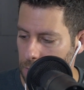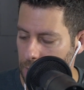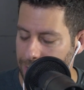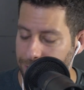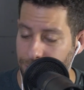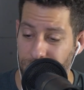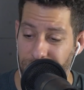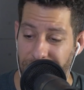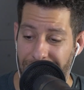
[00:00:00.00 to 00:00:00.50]
I
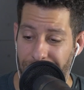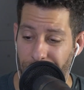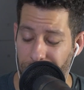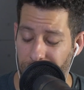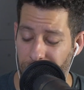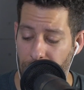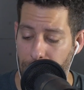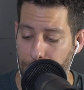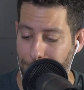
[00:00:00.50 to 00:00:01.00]
understand you're
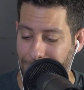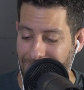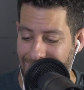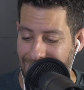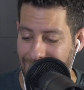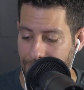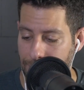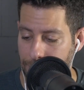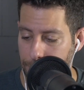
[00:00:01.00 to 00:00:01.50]
in a lot of
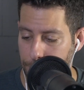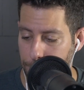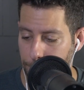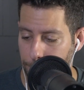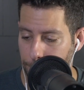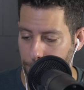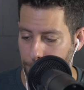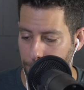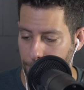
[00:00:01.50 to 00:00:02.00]
pain,
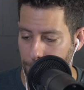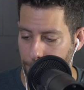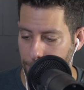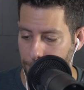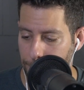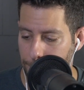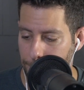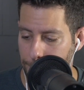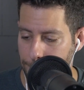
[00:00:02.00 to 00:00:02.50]

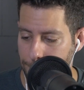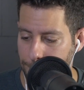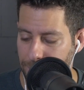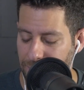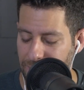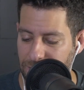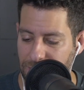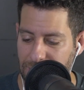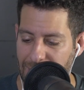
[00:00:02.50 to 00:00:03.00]

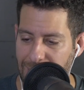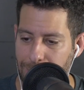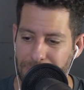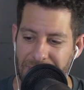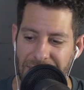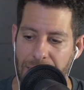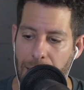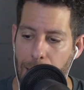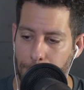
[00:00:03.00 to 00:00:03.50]
but it's got to be
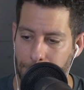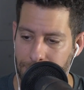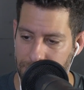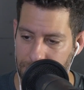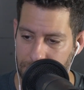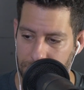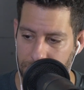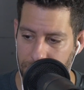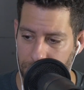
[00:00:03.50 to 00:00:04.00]
the
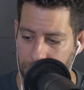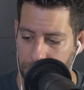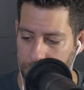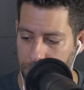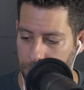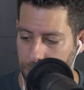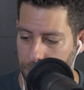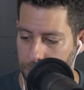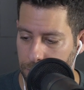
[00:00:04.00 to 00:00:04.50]
opposite, dude.
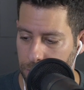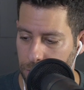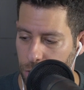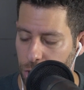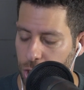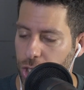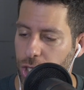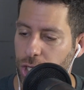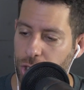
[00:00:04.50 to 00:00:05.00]

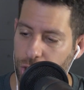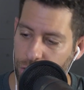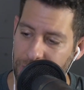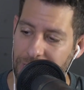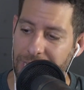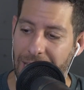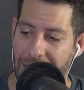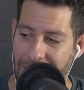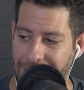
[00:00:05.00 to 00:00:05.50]

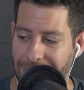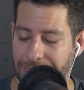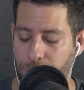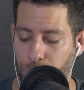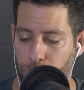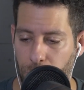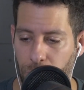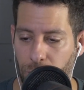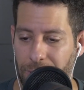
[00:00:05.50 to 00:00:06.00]
She has
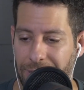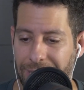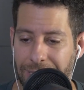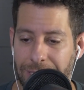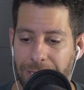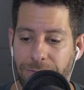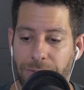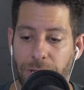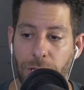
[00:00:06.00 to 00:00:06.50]
to regret
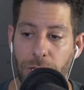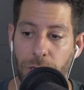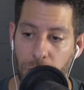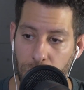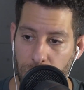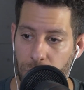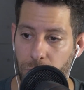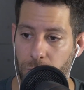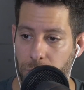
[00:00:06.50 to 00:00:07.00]
leaving
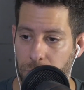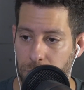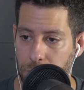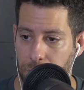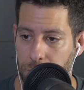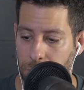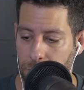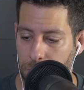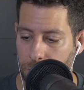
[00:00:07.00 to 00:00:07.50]
you.
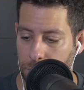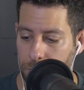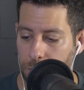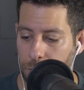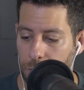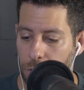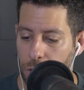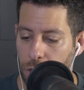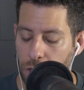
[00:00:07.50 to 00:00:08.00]

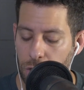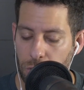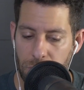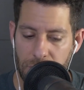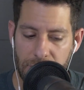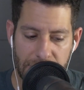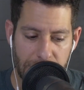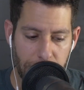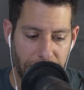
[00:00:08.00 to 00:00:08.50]
You
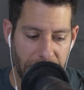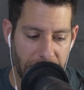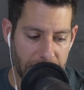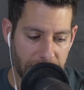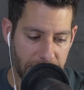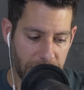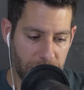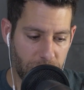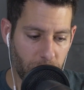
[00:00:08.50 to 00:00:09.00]
need to be in
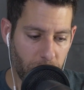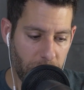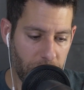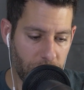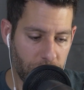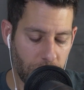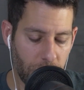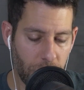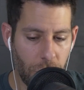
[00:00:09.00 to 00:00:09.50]
a
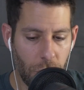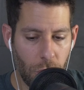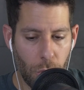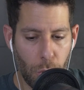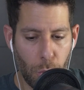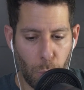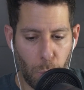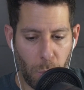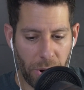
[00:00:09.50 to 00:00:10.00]
situation
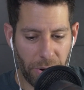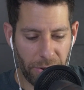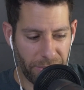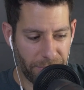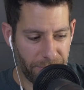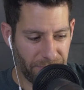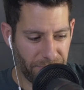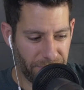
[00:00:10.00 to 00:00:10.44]
where